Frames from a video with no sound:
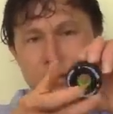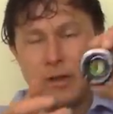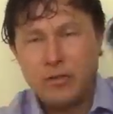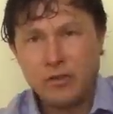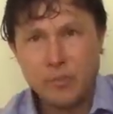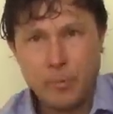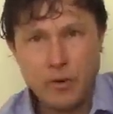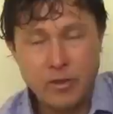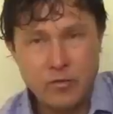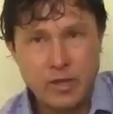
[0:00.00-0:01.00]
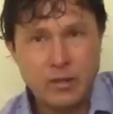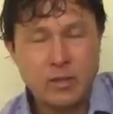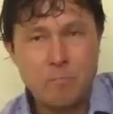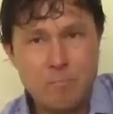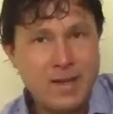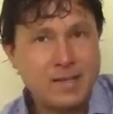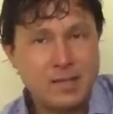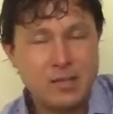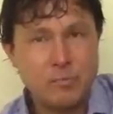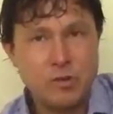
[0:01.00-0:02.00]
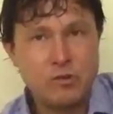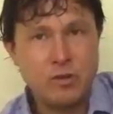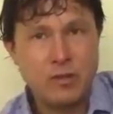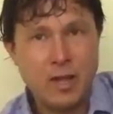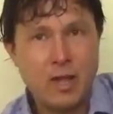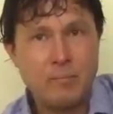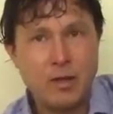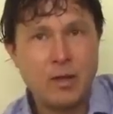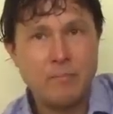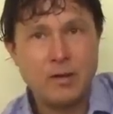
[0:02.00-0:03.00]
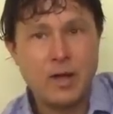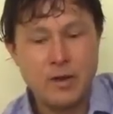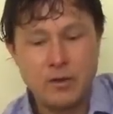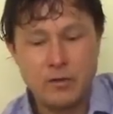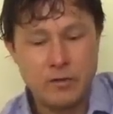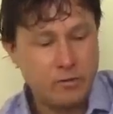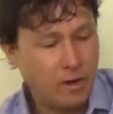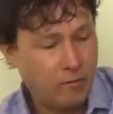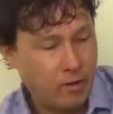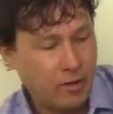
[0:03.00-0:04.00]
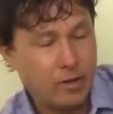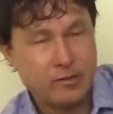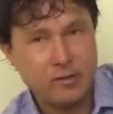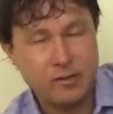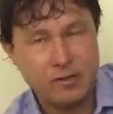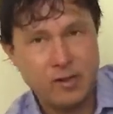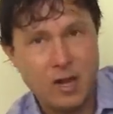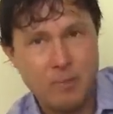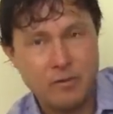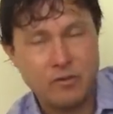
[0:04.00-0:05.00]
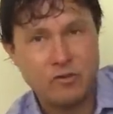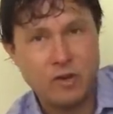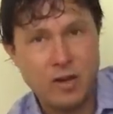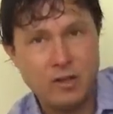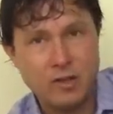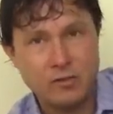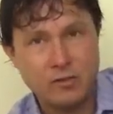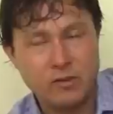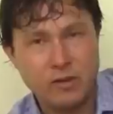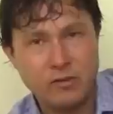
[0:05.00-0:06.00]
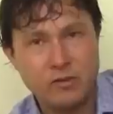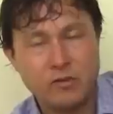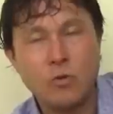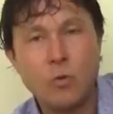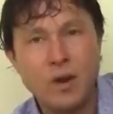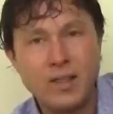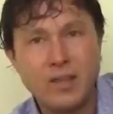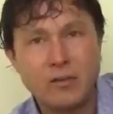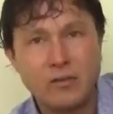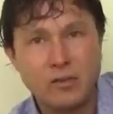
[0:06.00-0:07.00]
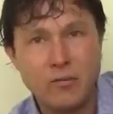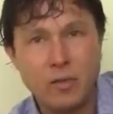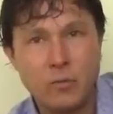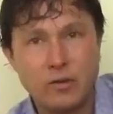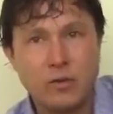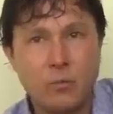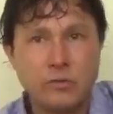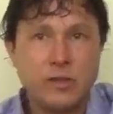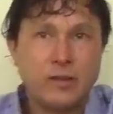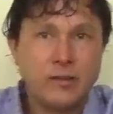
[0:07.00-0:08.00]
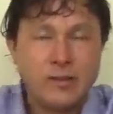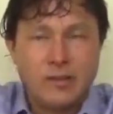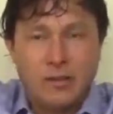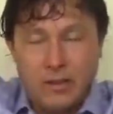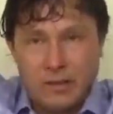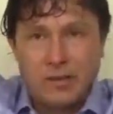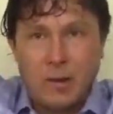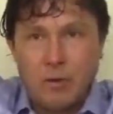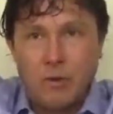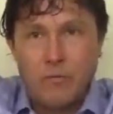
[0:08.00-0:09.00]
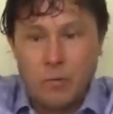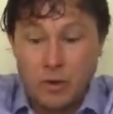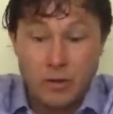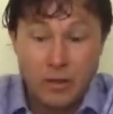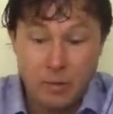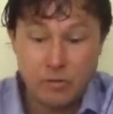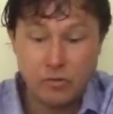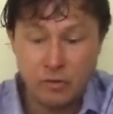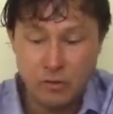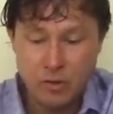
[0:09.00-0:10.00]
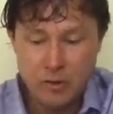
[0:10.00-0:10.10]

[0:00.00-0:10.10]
and this is the part that you get that makes this machine the M M nine hundred. Everything else is the same as a J eight thousand six H D S or eight thousand seven that we sell. Once again, the link, link is down below if you want to get that machine,